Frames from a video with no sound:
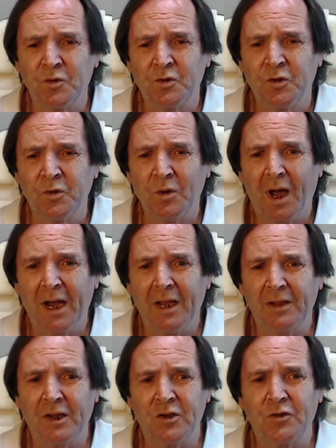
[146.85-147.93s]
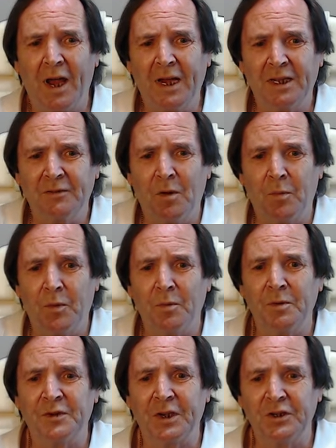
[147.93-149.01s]
too highly attractive a
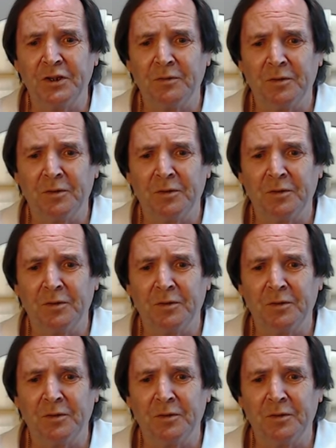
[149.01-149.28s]
proposition